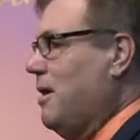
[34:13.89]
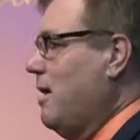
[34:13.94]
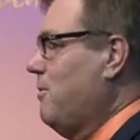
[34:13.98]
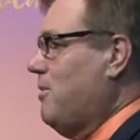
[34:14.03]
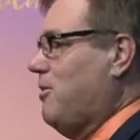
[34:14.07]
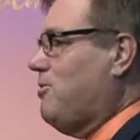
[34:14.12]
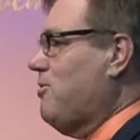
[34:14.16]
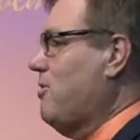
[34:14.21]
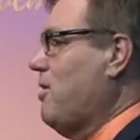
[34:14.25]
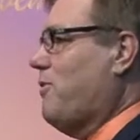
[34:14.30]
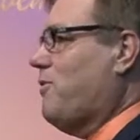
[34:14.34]

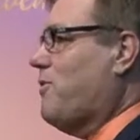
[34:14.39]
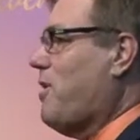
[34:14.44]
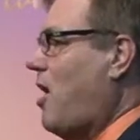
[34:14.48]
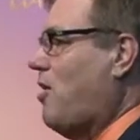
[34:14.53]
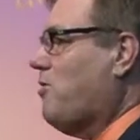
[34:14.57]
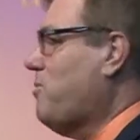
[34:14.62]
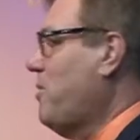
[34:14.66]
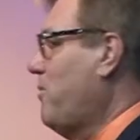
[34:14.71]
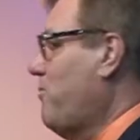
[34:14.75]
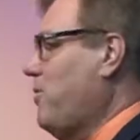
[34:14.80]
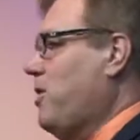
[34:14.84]
There's enough
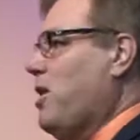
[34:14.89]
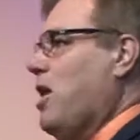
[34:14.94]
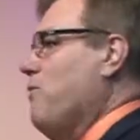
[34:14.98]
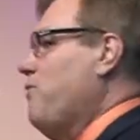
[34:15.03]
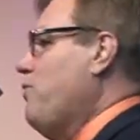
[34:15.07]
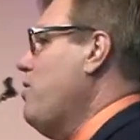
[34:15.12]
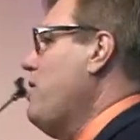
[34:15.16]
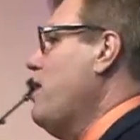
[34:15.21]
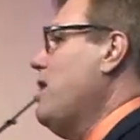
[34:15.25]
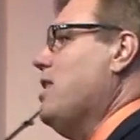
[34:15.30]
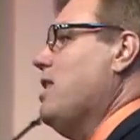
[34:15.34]
gospel. If you, if
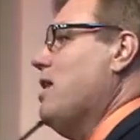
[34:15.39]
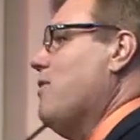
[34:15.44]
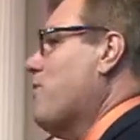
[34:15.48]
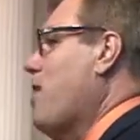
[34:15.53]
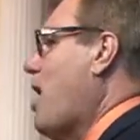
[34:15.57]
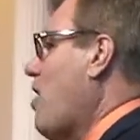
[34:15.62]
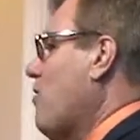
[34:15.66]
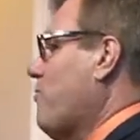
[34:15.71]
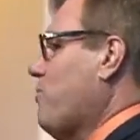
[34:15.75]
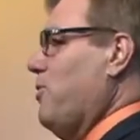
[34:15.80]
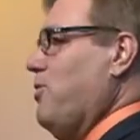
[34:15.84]
you can get enough
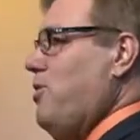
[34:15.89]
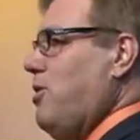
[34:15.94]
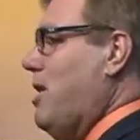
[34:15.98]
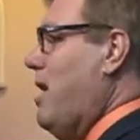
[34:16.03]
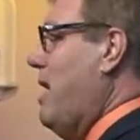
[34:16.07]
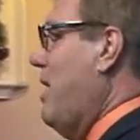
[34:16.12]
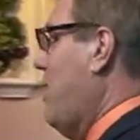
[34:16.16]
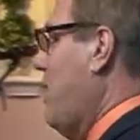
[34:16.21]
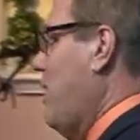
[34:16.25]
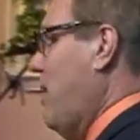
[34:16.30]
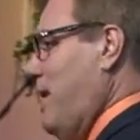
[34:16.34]
gospel, you can
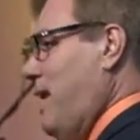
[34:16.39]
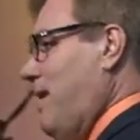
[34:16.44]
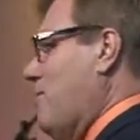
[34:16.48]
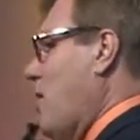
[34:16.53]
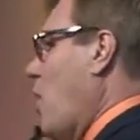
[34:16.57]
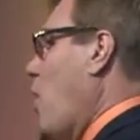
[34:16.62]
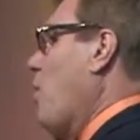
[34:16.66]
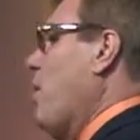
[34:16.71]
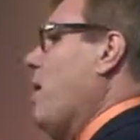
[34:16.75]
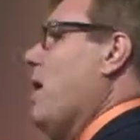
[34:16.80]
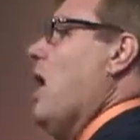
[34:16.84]
get, give the
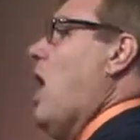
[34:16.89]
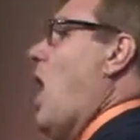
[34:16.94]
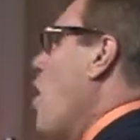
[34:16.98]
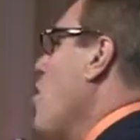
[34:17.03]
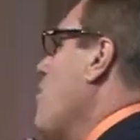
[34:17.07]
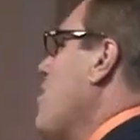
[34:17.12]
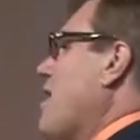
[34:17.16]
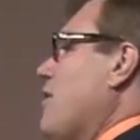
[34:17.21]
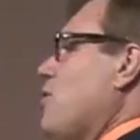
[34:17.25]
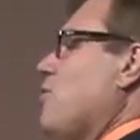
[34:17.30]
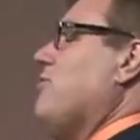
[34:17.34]
Holy... All
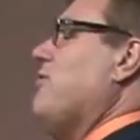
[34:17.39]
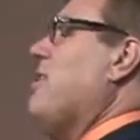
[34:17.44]
you got to do is